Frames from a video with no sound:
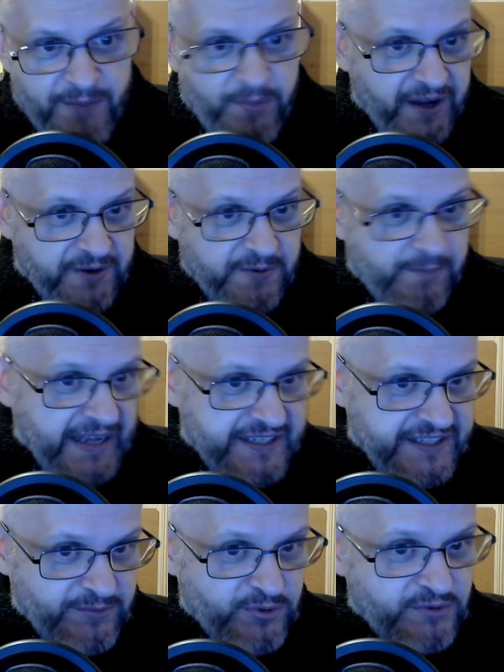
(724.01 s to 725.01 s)
Michael
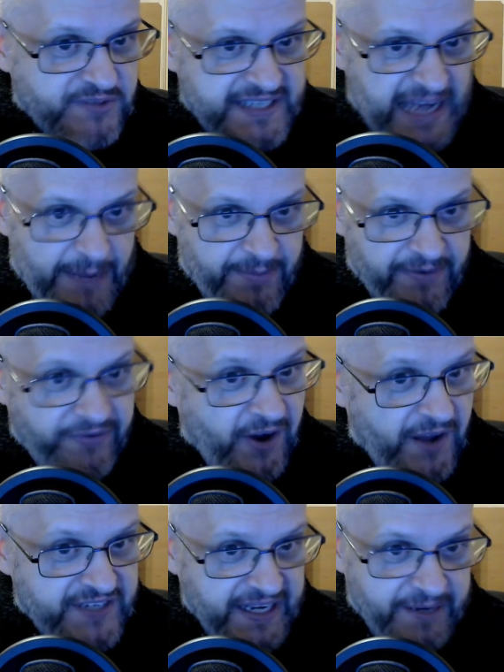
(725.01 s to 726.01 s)
Massey will slap a
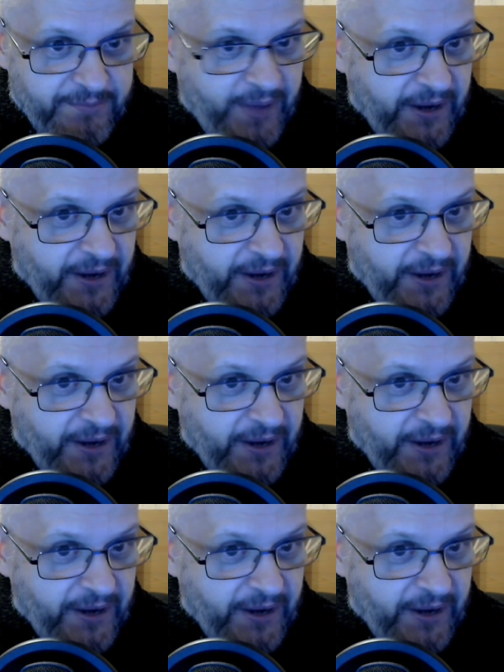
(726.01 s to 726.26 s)
5-second